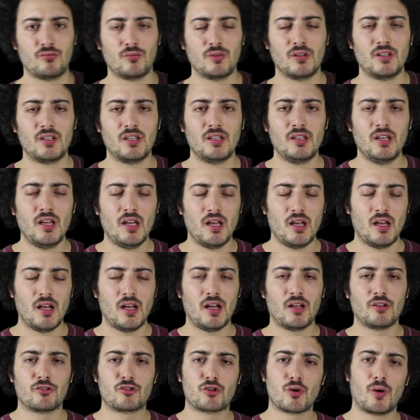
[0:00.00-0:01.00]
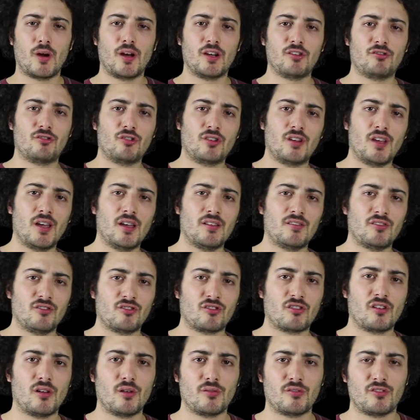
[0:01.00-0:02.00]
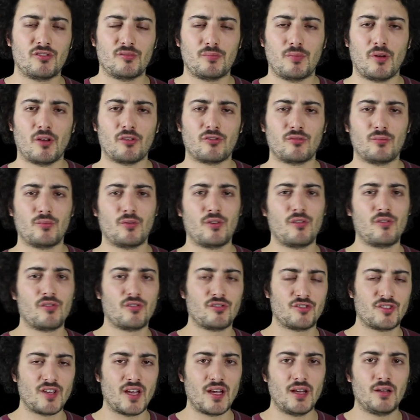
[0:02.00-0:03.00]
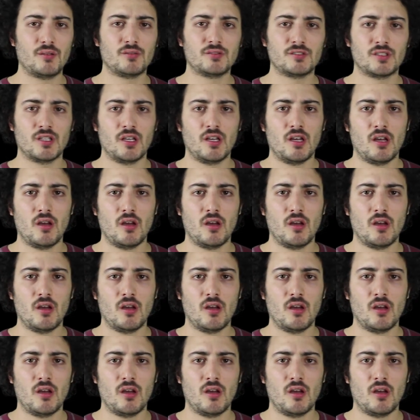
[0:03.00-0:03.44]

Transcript: Really try to get as close as possible in the sound